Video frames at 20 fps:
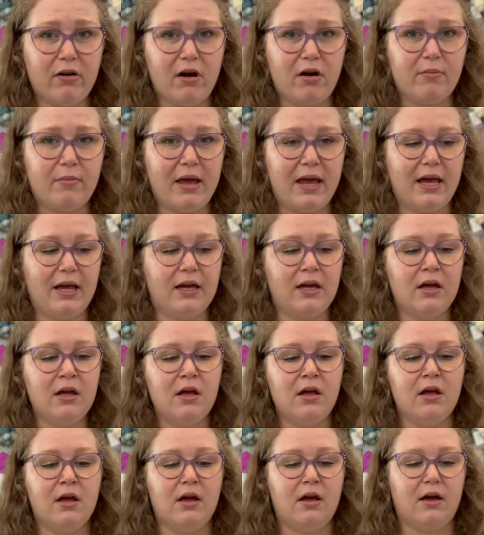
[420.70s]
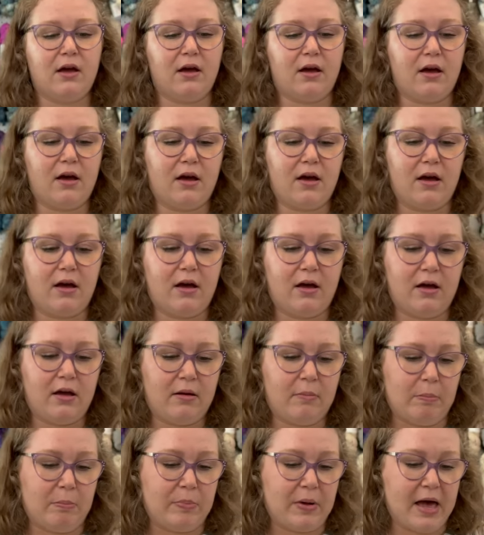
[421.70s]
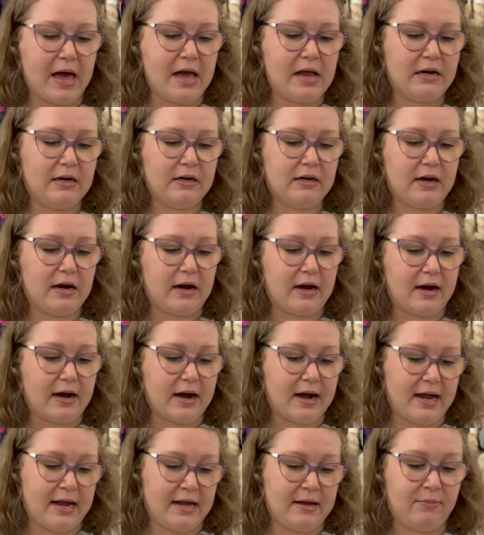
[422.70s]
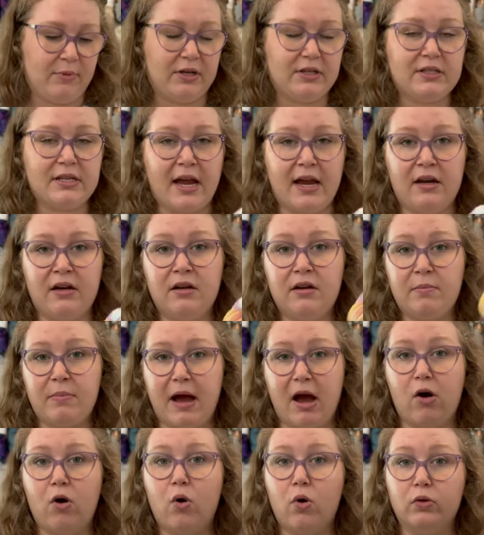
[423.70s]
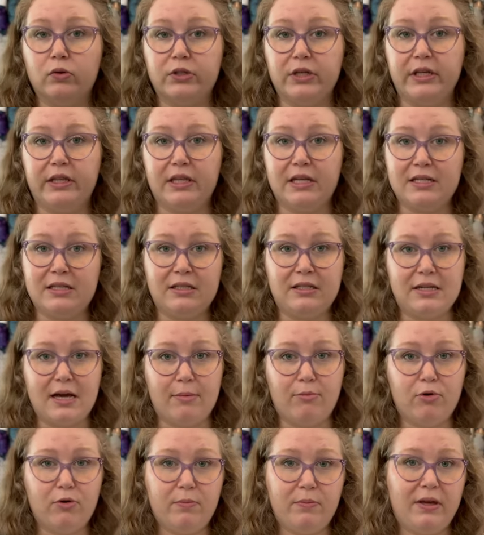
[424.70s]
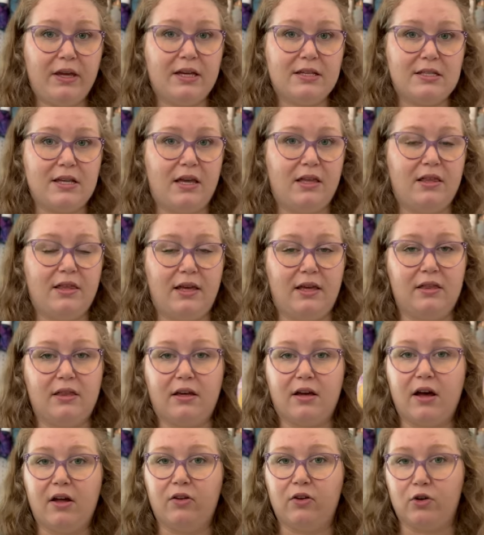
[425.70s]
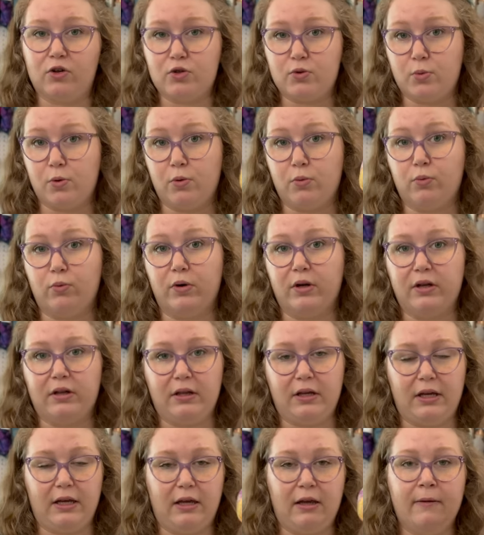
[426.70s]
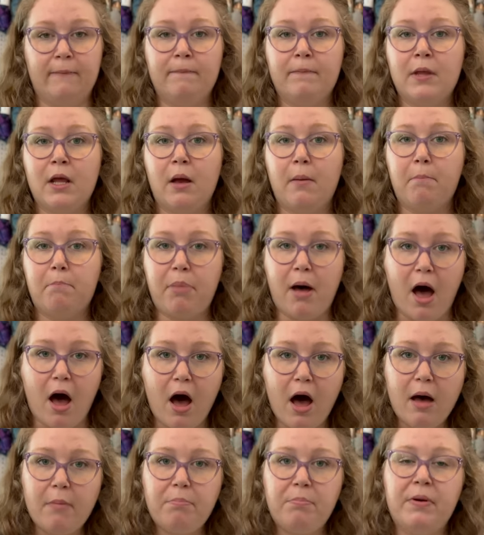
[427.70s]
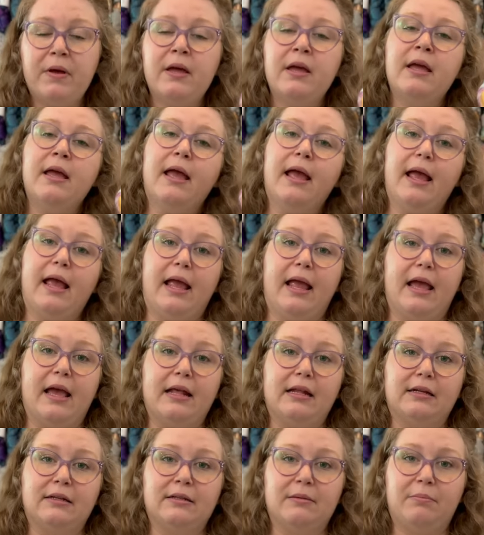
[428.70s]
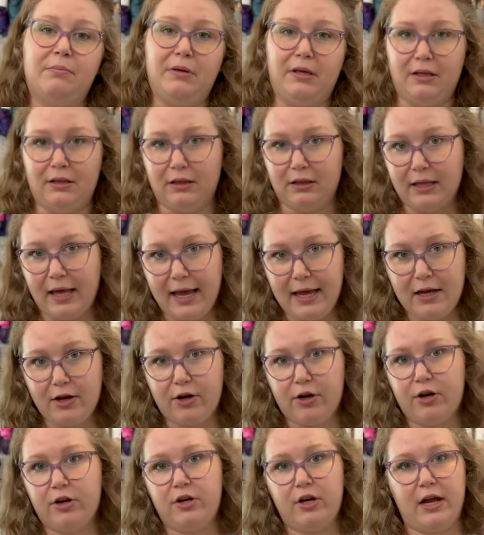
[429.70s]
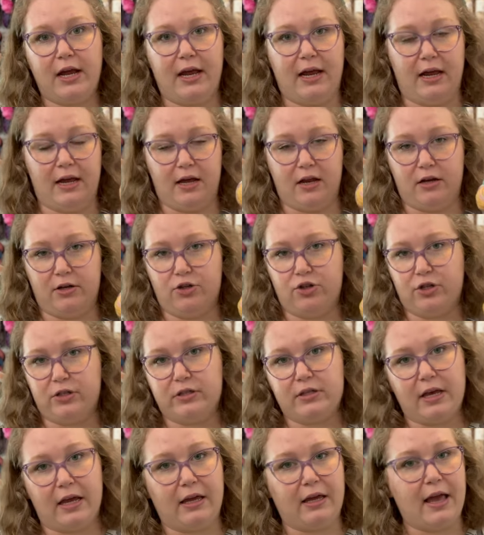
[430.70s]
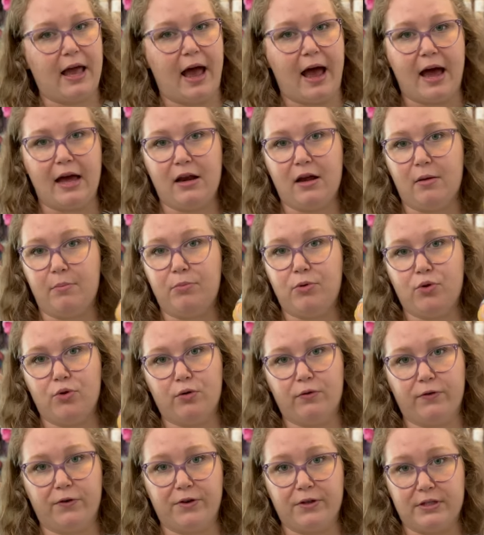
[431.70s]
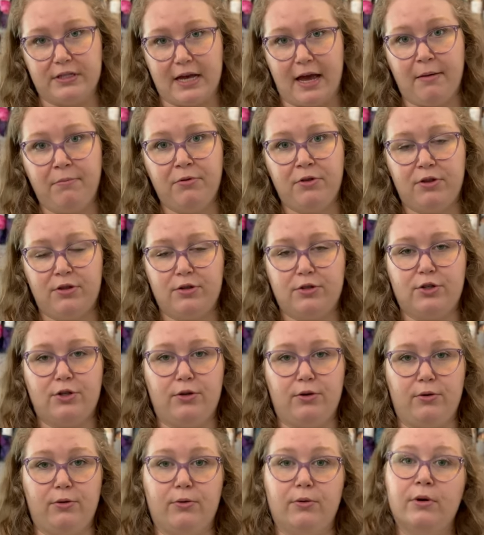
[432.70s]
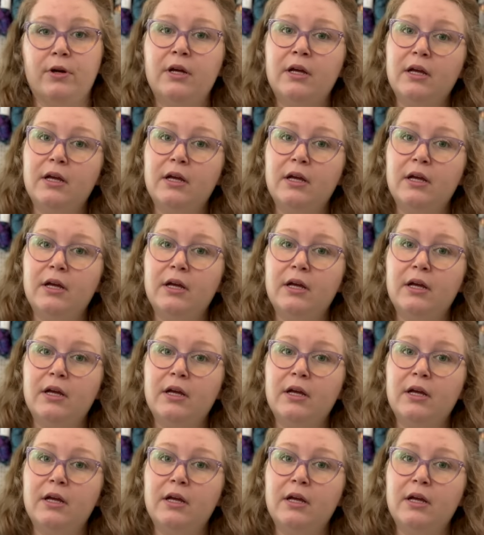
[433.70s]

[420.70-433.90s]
I'll make uh, but I am excited about holding this double because I think the colors will really pop and be layered and just like add a beautiful depth to